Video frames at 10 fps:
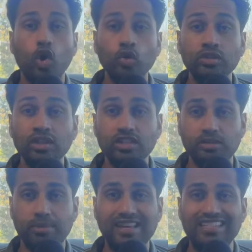only the
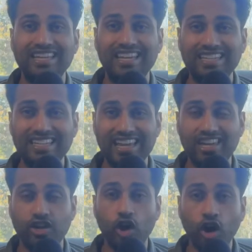space
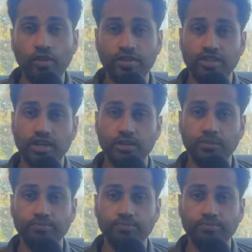indicated on the title.